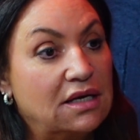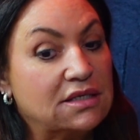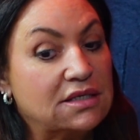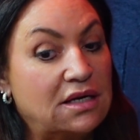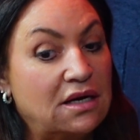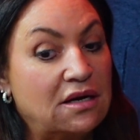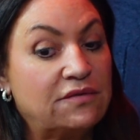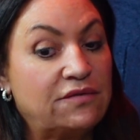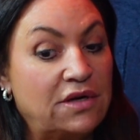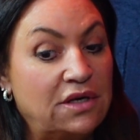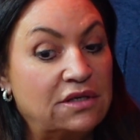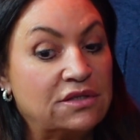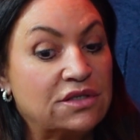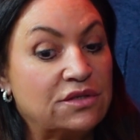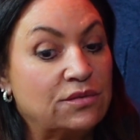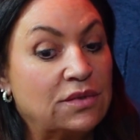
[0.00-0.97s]
And Dara
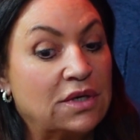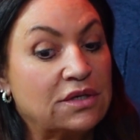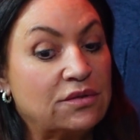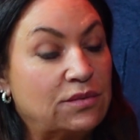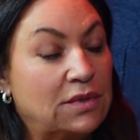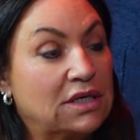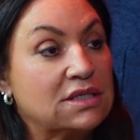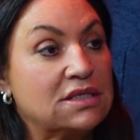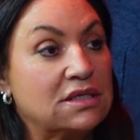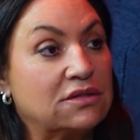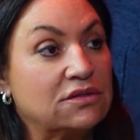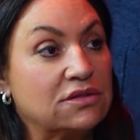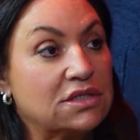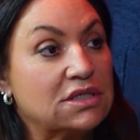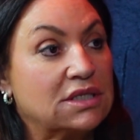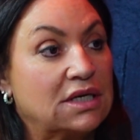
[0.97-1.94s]
followed it with, when is he
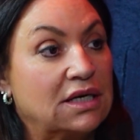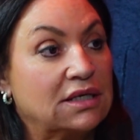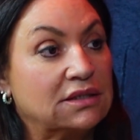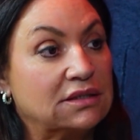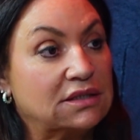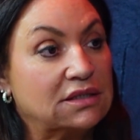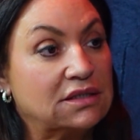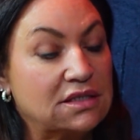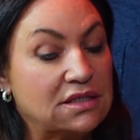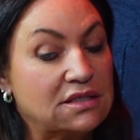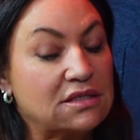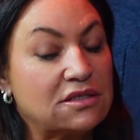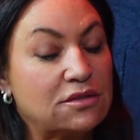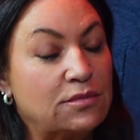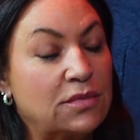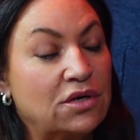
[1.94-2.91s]
going to die? And he said,
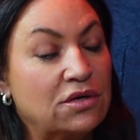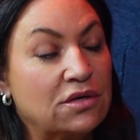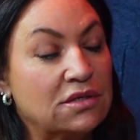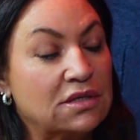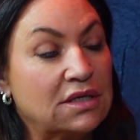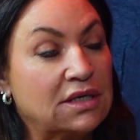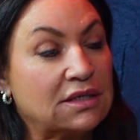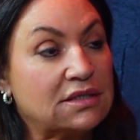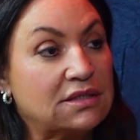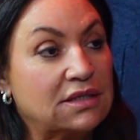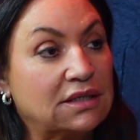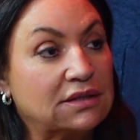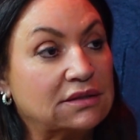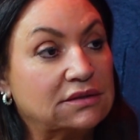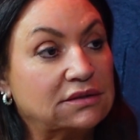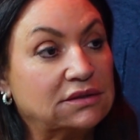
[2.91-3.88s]
tomorrow or the next
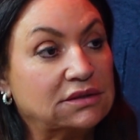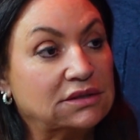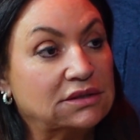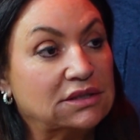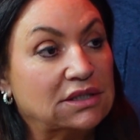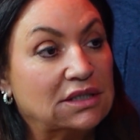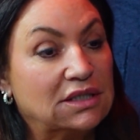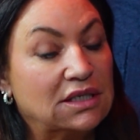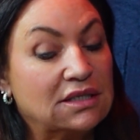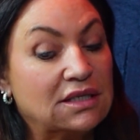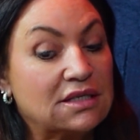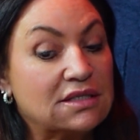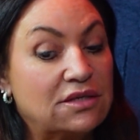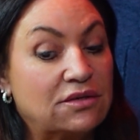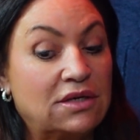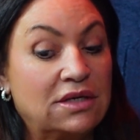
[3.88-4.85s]
day. And
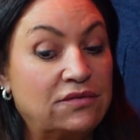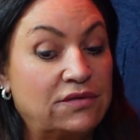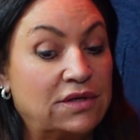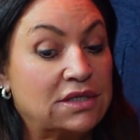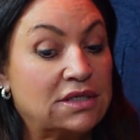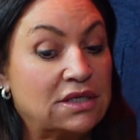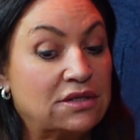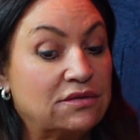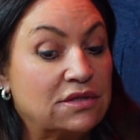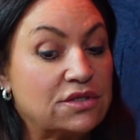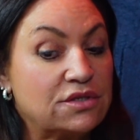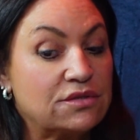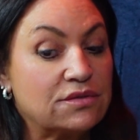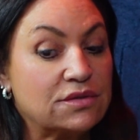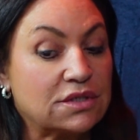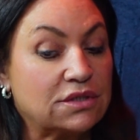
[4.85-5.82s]
that's how I found out
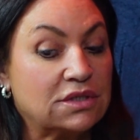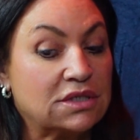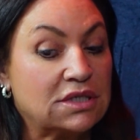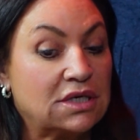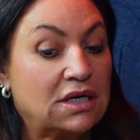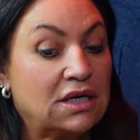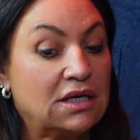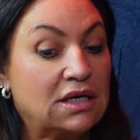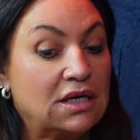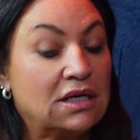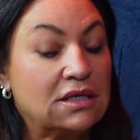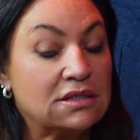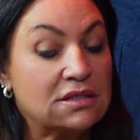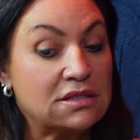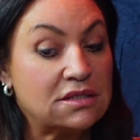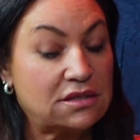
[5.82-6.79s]
Richard was going to die.
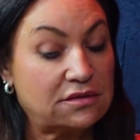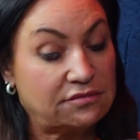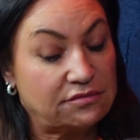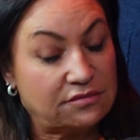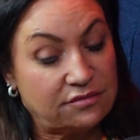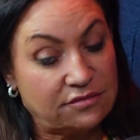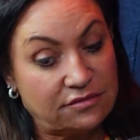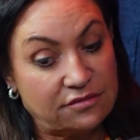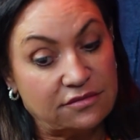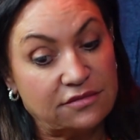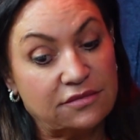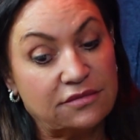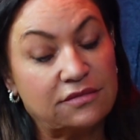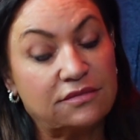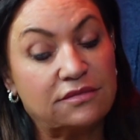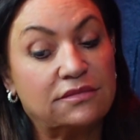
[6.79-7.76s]
And
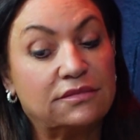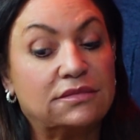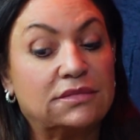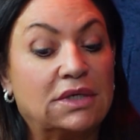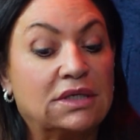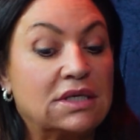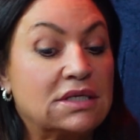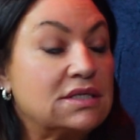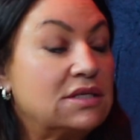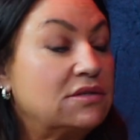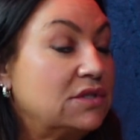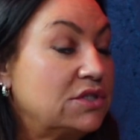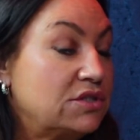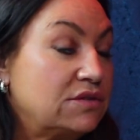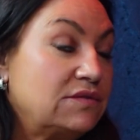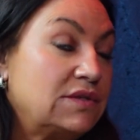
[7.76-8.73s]
that's how
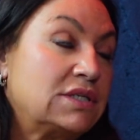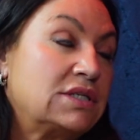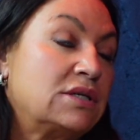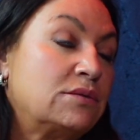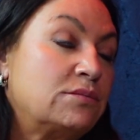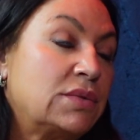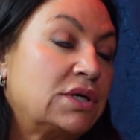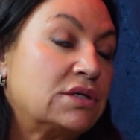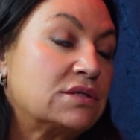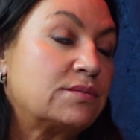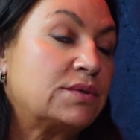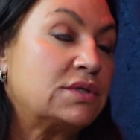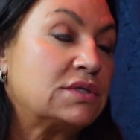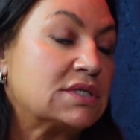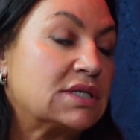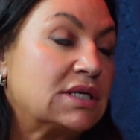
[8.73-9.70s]
Richard found out, because
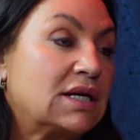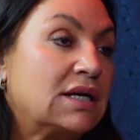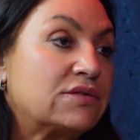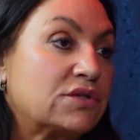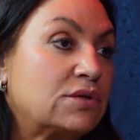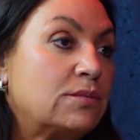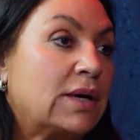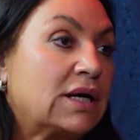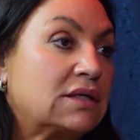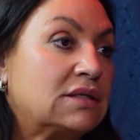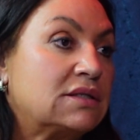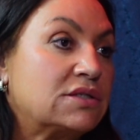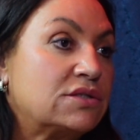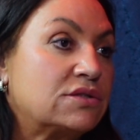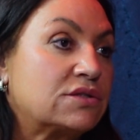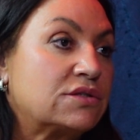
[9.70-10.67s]
Paul said, I have to go back in
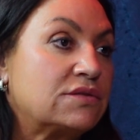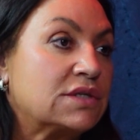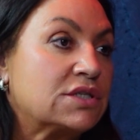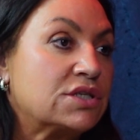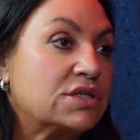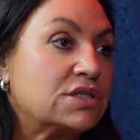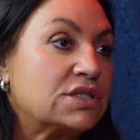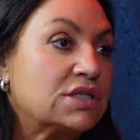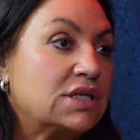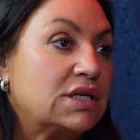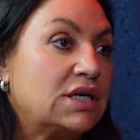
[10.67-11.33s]
and talk to Richard